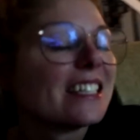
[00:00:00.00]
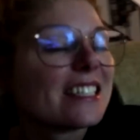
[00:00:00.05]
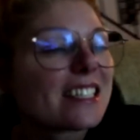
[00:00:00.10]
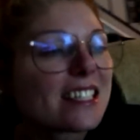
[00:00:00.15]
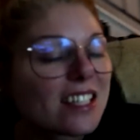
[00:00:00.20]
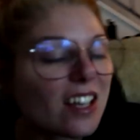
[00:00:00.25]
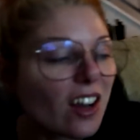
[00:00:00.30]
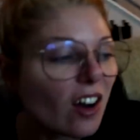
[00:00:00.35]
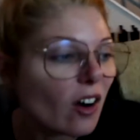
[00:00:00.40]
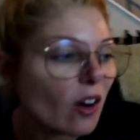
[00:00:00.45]

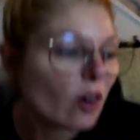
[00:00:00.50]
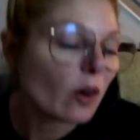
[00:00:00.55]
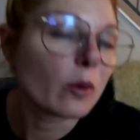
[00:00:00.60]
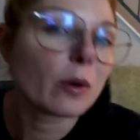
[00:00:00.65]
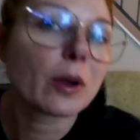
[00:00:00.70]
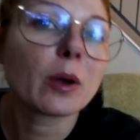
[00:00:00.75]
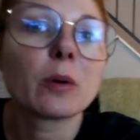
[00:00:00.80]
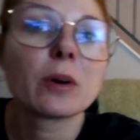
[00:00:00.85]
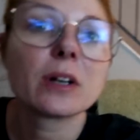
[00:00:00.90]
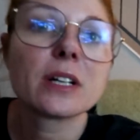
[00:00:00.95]
So
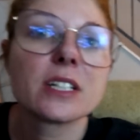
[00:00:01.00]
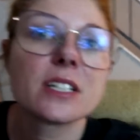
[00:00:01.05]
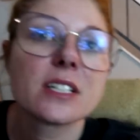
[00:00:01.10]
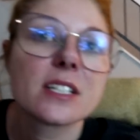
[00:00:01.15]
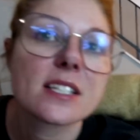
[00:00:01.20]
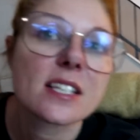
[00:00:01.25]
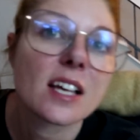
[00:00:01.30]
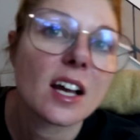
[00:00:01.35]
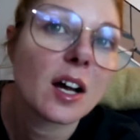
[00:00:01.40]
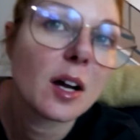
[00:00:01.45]
we ordered
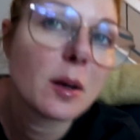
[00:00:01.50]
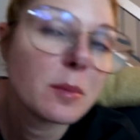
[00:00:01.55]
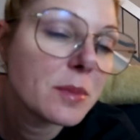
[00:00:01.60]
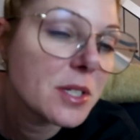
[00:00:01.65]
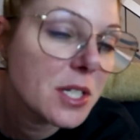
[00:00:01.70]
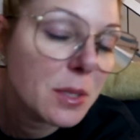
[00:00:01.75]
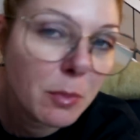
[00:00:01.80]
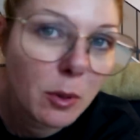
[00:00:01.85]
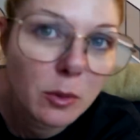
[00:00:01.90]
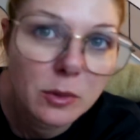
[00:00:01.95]
some
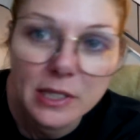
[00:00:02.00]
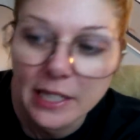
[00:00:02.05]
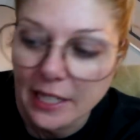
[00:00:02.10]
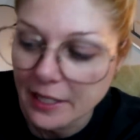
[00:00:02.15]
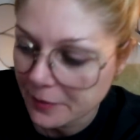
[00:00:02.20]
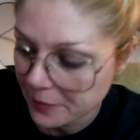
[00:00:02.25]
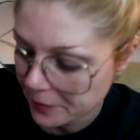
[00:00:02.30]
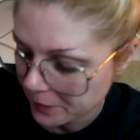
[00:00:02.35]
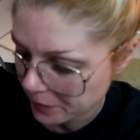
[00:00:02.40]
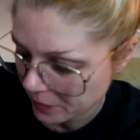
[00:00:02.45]

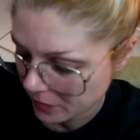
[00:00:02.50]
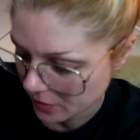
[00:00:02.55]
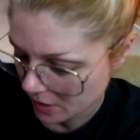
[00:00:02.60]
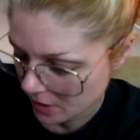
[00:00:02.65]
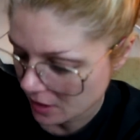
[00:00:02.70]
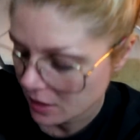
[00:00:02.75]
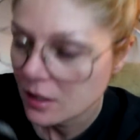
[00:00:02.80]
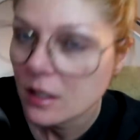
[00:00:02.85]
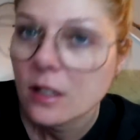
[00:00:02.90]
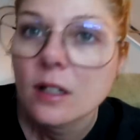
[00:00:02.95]
Chipotle
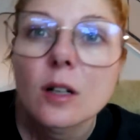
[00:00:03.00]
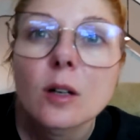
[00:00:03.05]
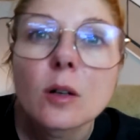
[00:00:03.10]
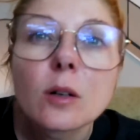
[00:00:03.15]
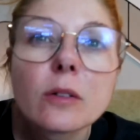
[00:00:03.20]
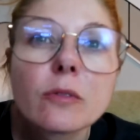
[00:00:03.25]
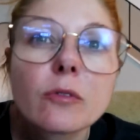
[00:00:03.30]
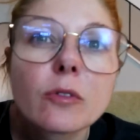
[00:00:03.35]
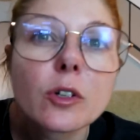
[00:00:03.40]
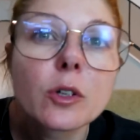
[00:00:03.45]

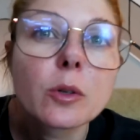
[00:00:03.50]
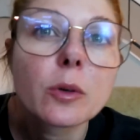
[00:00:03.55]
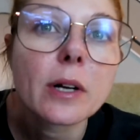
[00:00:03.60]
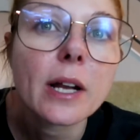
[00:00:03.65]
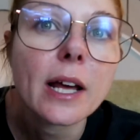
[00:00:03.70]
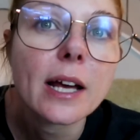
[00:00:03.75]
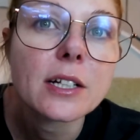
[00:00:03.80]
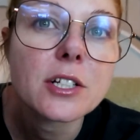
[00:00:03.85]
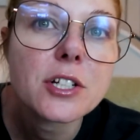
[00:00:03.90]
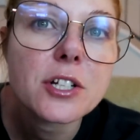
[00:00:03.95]
for
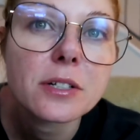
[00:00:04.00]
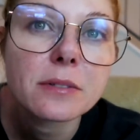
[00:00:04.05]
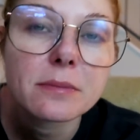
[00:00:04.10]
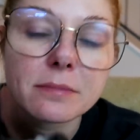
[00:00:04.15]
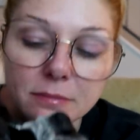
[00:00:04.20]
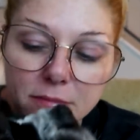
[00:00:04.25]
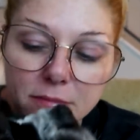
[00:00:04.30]
DoorDash.